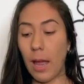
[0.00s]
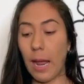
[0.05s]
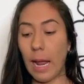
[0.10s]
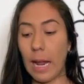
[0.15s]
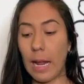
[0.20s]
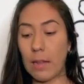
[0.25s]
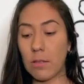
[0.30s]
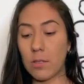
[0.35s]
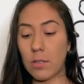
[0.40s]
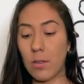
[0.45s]

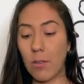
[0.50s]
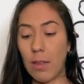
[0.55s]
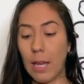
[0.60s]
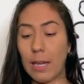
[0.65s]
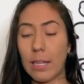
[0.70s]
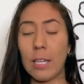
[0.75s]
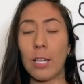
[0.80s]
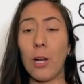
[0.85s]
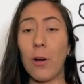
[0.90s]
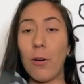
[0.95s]
And so
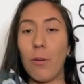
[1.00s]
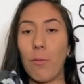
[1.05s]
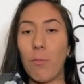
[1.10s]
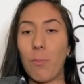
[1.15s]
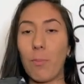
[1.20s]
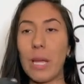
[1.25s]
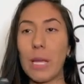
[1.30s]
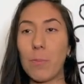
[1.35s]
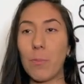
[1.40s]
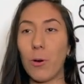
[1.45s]
like, you know,
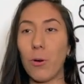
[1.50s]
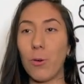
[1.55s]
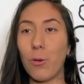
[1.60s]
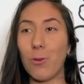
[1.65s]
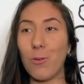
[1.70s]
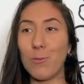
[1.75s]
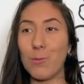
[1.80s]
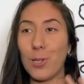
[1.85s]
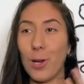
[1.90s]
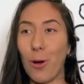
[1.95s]
people
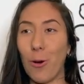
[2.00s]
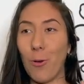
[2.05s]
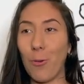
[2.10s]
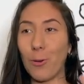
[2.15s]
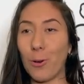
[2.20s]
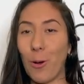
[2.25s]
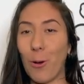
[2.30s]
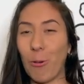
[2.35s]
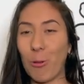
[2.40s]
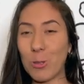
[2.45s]
who don't
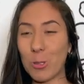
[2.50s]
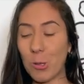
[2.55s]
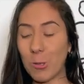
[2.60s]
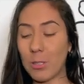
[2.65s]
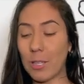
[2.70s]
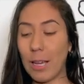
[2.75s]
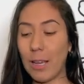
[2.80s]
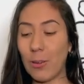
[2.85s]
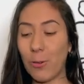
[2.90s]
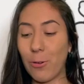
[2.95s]
go to
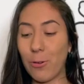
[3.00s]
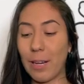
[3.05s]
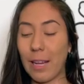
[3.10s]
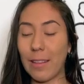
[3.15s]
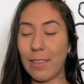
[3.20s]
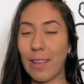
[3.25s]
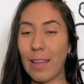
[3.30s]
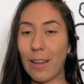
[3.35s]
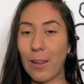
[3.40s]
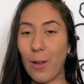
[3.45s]
SoulCycle
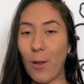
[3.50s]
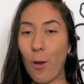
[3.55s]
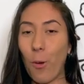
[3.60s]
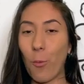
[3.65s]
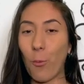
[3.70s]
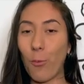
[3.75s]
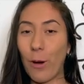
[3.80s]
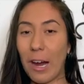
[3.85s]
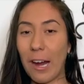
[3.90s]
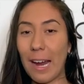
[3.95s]
can like
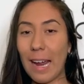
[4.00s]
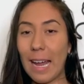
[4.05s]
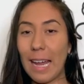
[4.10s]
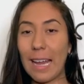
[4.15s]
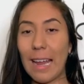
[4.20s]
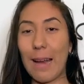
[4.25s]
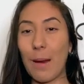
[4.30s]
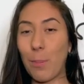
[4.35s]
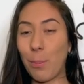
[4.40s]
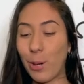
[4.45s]
wear
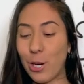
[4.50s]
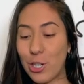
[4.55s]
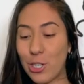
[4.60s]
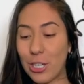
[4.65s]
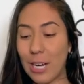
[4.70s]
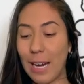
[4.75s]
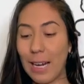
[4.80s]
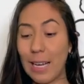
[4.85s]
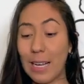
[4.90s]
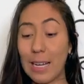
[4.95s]
it and
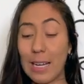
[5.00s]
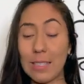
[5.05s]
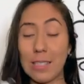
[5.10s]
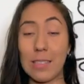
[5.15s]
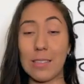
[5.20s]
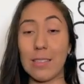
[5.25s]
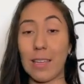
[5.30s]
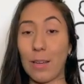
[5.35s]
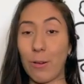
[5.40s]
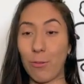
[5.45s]
appreciate it because
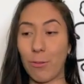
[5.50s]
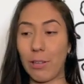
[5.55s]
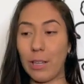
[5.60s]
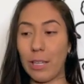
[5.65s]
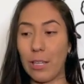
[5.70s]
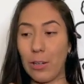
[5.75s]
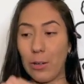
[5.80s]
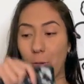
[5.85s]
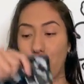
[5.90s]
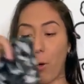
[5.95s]
it's like really
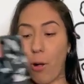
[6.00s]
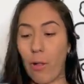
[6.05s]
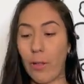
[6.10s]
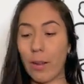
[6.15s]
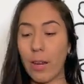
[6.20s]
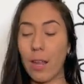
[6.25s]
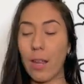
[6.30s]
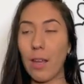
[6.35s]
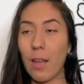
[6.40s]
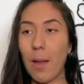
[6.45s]
good
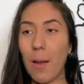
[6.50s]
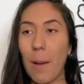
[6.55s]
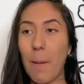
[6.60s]
quality,